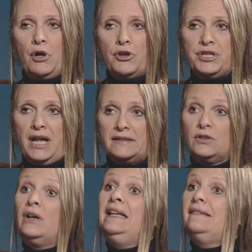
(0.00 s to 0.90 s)

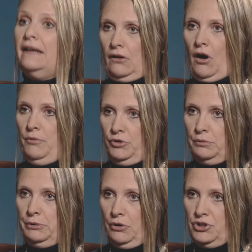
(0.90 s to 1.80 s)
projects or
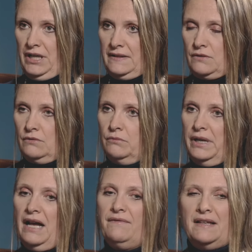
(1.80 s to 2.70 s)
intercommunal projects. So
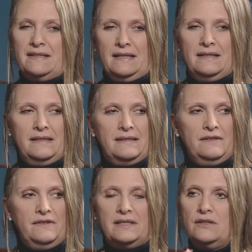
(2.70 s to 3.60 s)
we have that
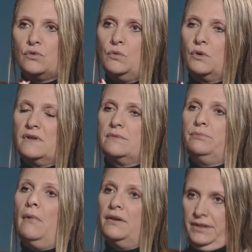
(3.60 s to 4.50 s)
sensitivity towards
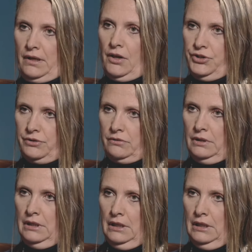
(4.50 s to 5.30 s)
multicultural